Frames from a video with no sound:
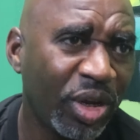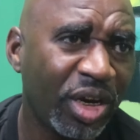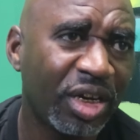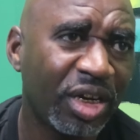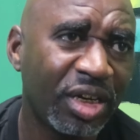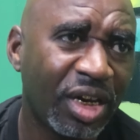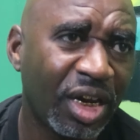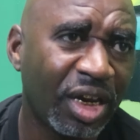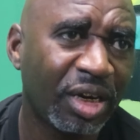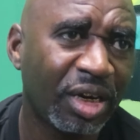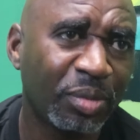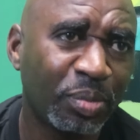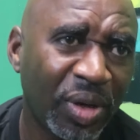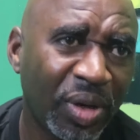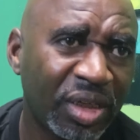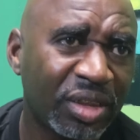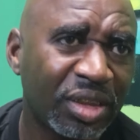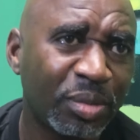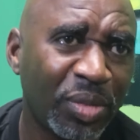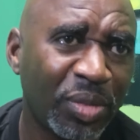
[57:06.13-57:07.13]
And we done done
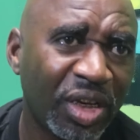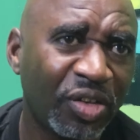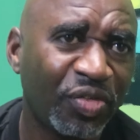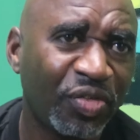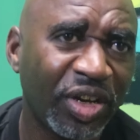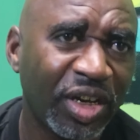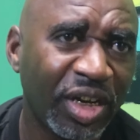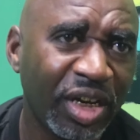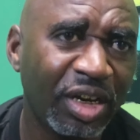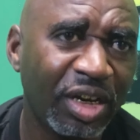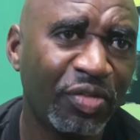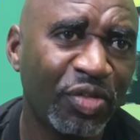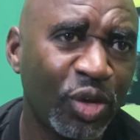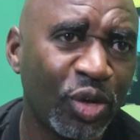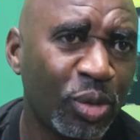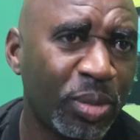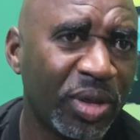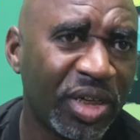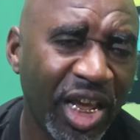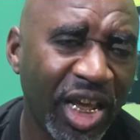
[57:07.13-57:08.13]
a bunch of motherfucking
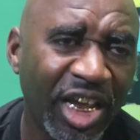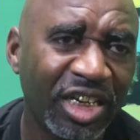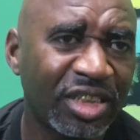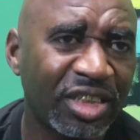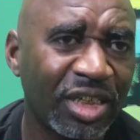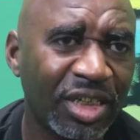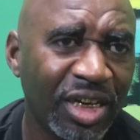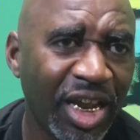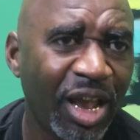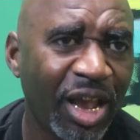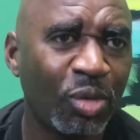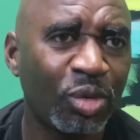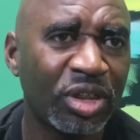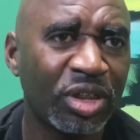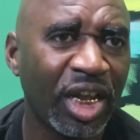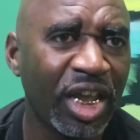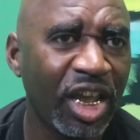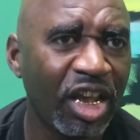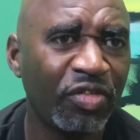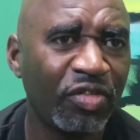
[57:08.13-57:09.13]
interview, but that shit,
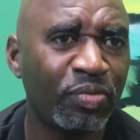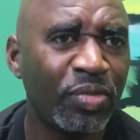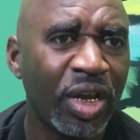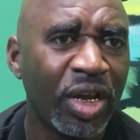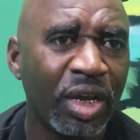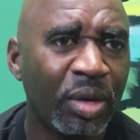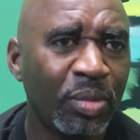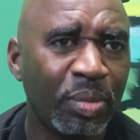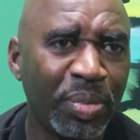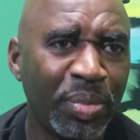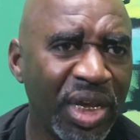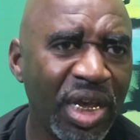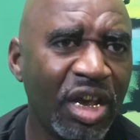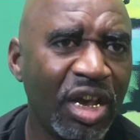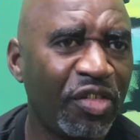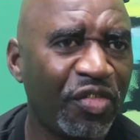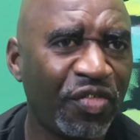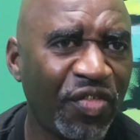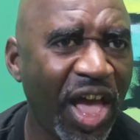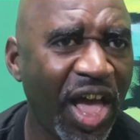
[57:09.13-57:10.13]
that was F
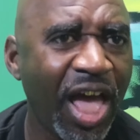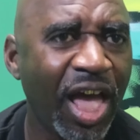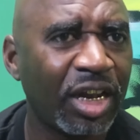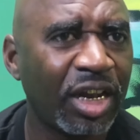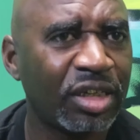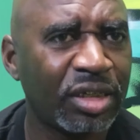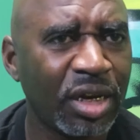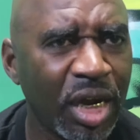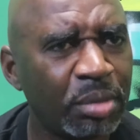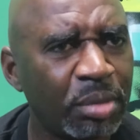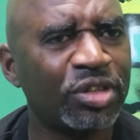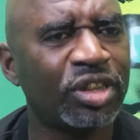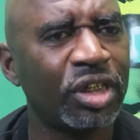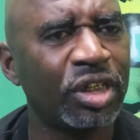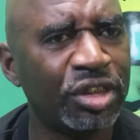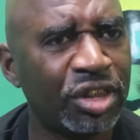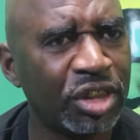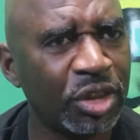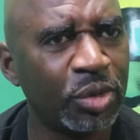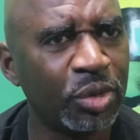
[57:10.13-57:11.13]
B F I
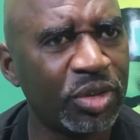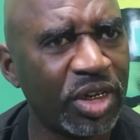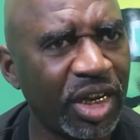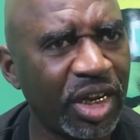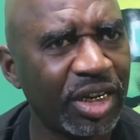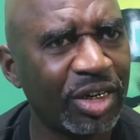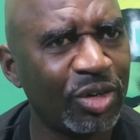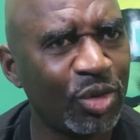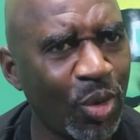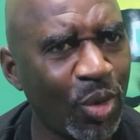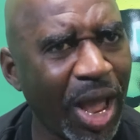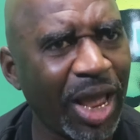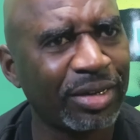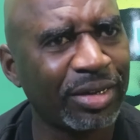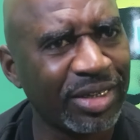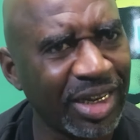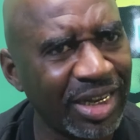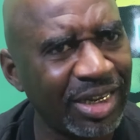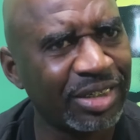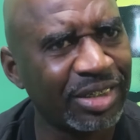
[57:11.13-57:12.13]
dumpster juice, nigga. Do
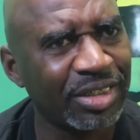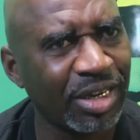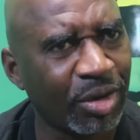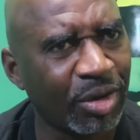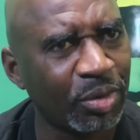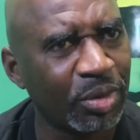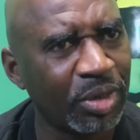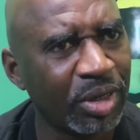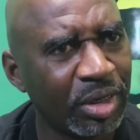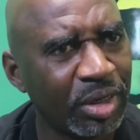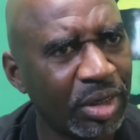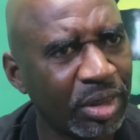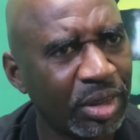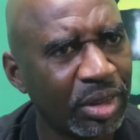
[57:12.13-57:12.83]
I think so?